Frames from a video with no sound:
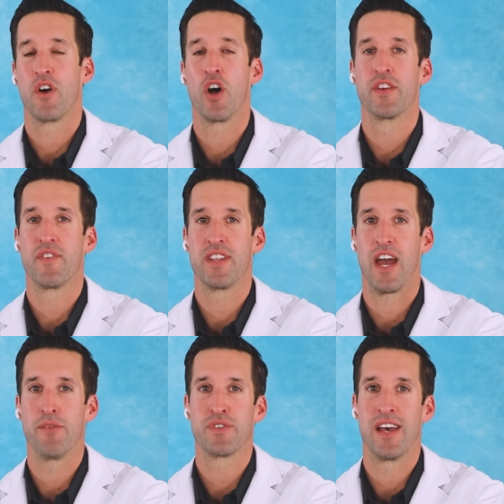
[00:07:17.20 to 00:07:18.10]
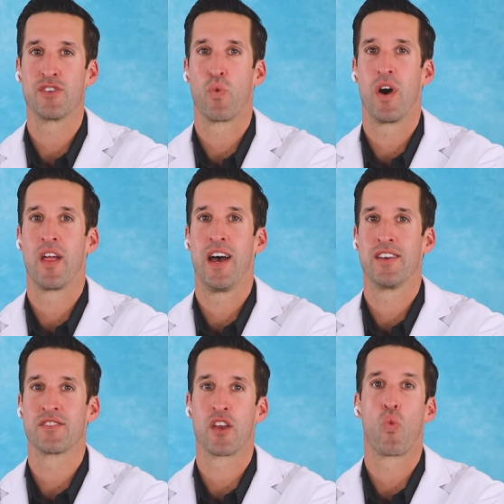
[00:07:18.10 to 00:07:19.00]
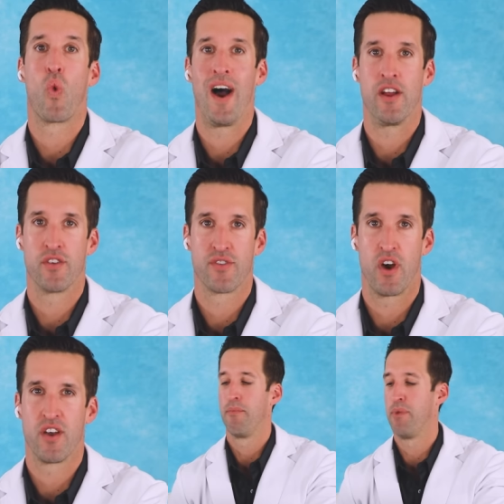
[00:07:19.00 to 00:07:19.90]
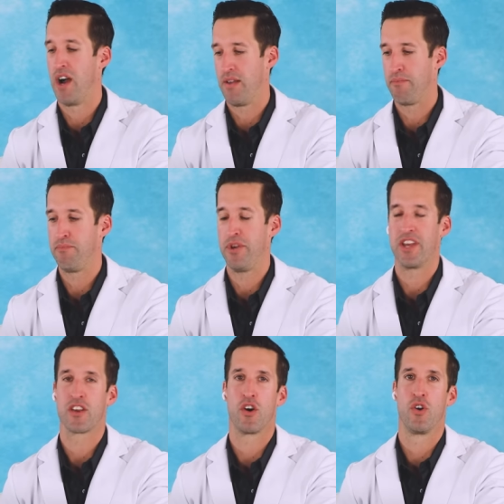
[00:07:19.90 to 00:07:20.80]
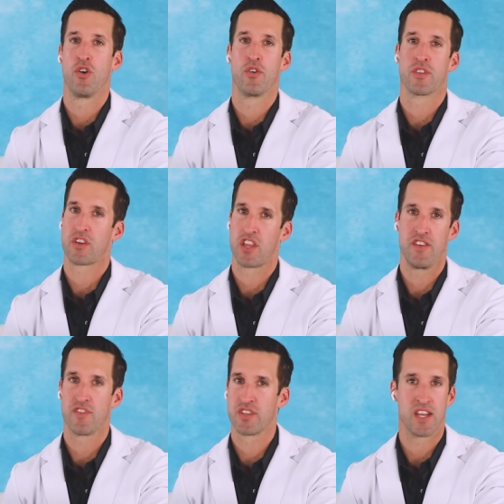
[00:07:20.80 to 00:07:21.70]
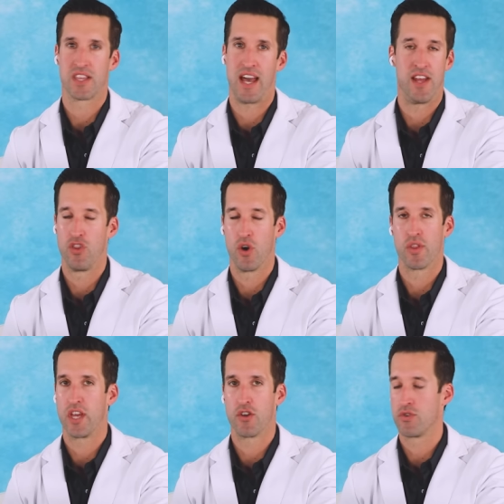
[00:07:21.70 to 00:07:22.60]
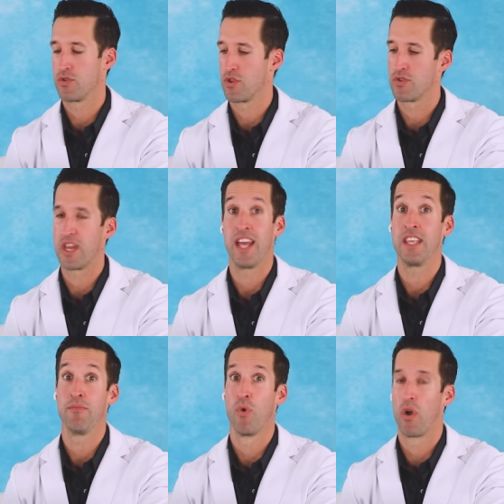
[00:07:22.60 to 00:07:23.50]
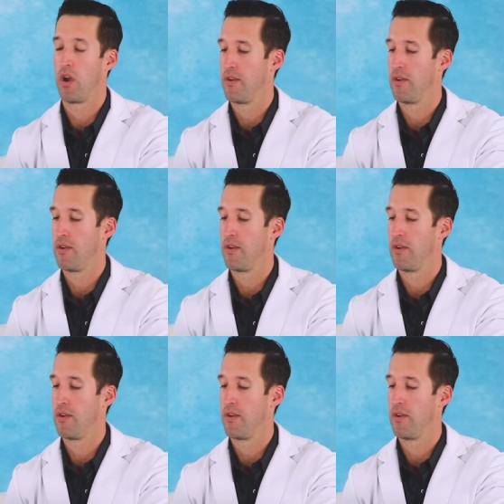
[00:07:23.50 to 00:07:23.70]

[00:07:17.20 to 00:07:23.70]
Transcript: all different types, as well as like wire saws. But big old cleavers like that, no, they don't use those anymore.